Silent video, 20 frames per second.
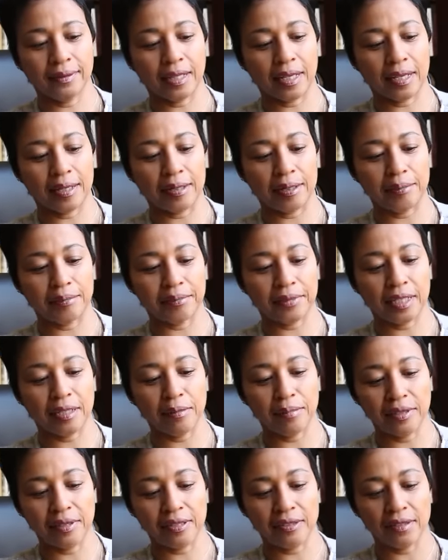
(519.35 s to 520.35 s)
am
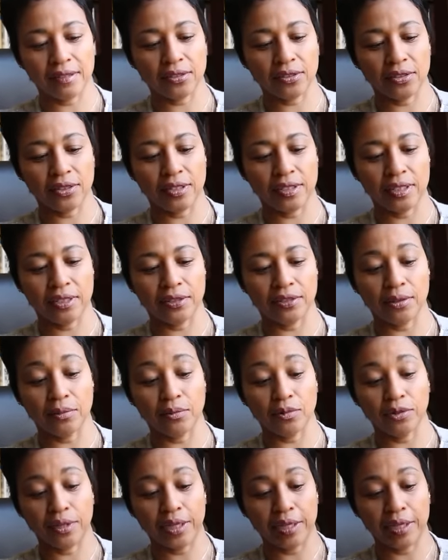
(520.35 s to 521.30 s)
keeping this one here and will